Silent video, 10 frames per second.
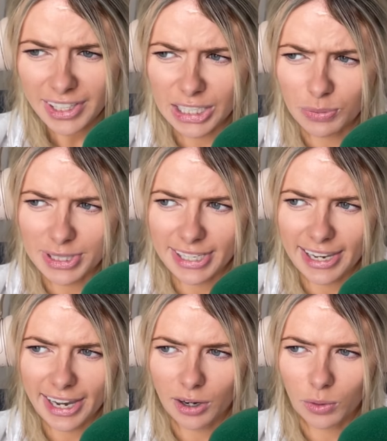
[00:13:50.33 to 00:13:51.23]
he was
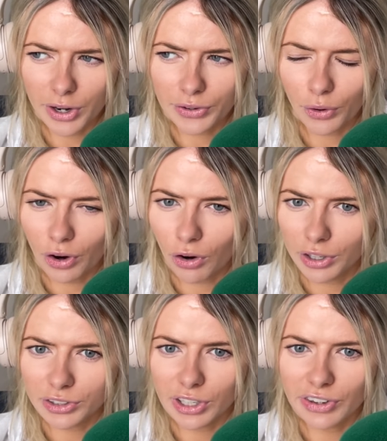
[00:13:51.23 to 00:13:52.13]
saying how on
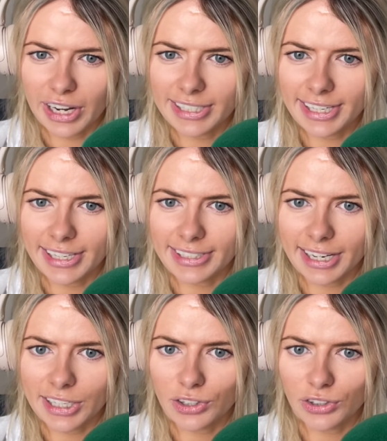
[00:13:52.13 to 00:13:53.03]
ordinary race days
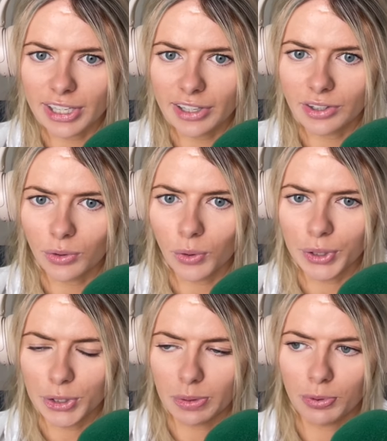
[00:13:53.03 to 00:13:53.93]
in Aintree that the
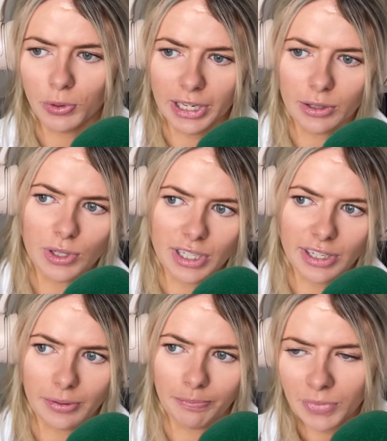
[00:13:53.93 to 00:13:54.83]
owners we put out
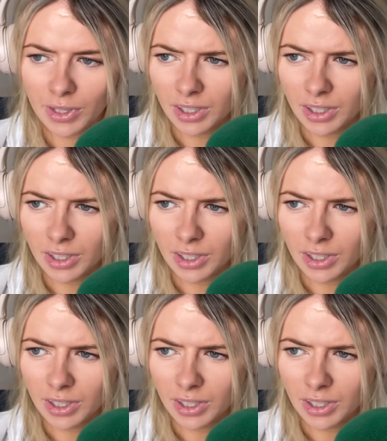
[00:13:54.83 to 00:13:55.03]
in